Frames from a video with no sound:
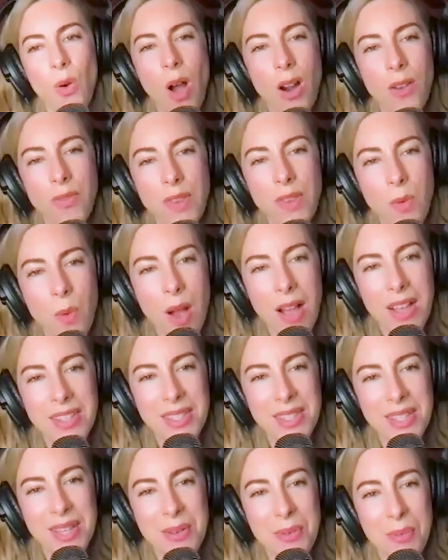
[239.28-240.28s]
Harvey
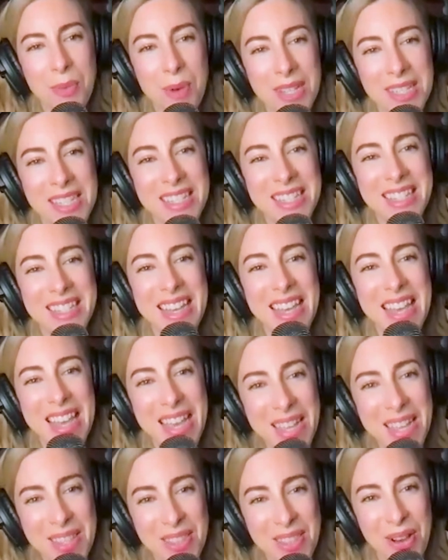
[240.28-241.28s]
Weinstein wasn't
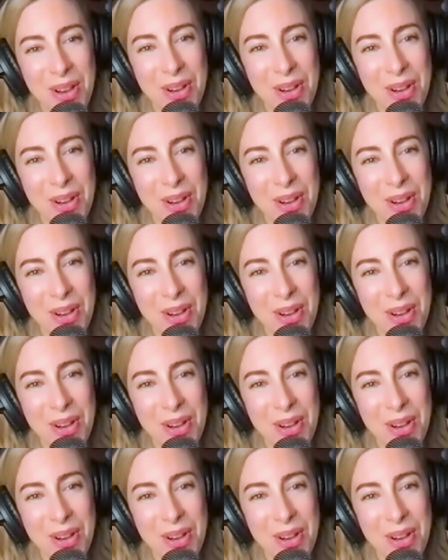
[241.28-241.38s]
in the